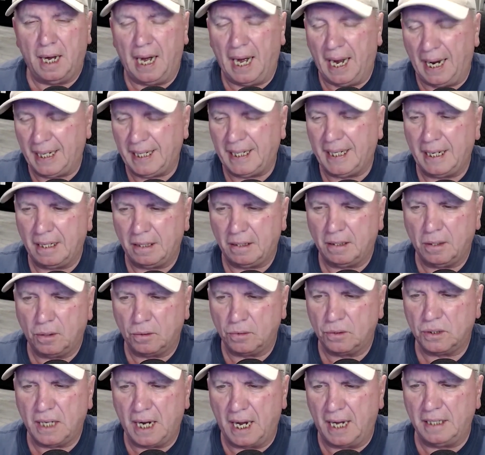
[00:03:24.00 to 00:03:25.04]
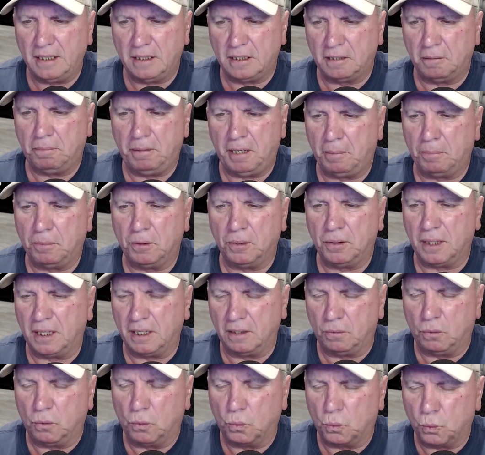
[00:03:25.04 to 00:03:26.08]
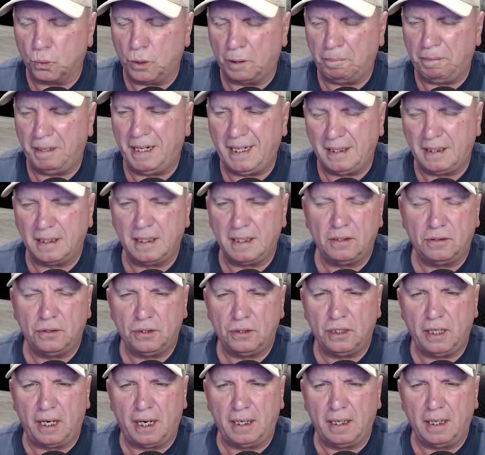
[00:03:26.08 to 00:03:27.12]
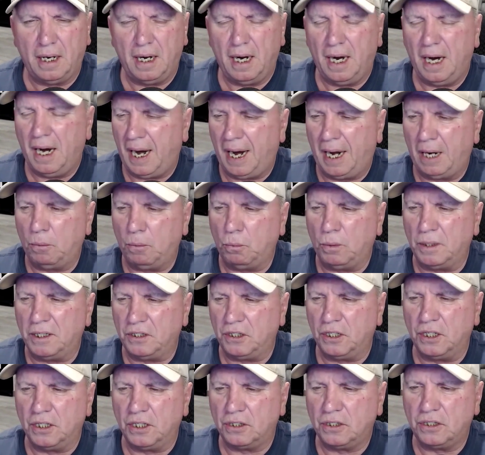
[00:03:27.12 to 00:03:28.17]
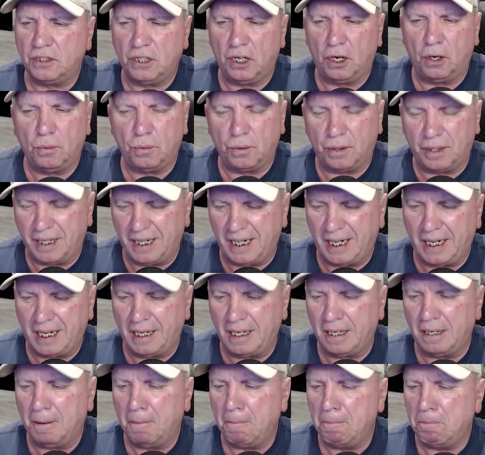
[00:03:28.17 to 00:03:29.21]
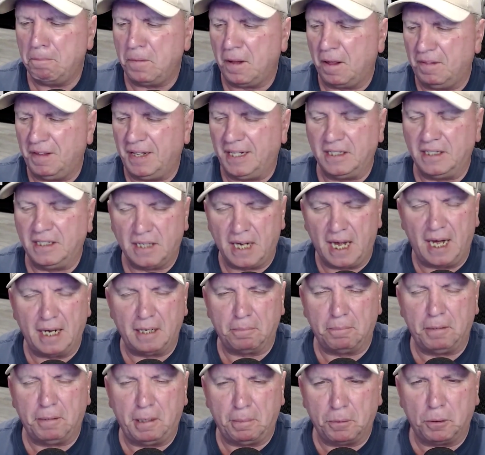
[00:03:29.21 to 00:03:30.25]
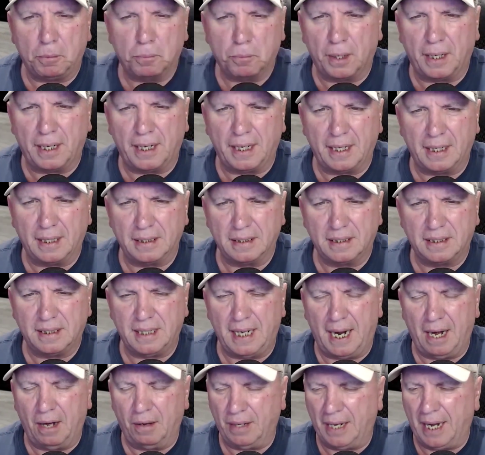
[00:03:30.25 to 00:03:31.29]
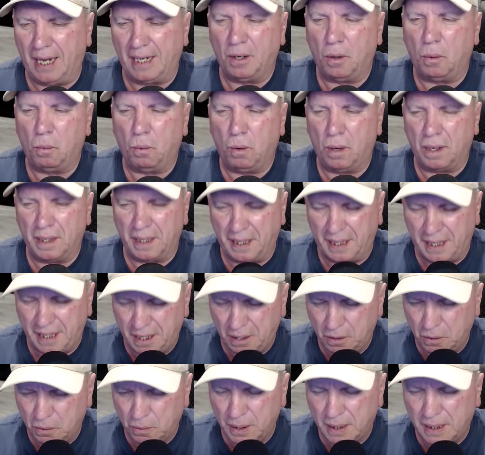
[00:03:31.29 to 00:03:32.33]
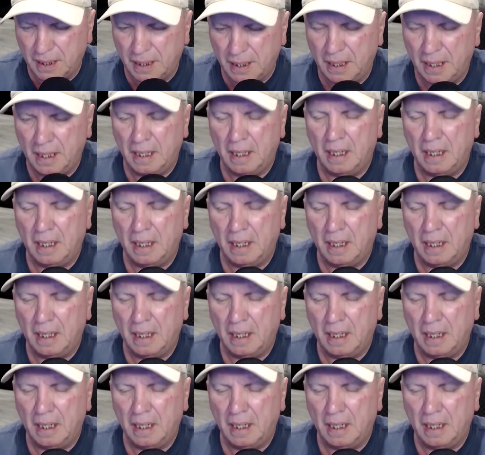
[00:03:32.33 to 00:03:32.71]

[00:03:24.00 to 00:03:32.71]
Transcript: I get those kinds of people that repeat this shit, and we just don't need these kind of people bringing us down. I don't want to hear it.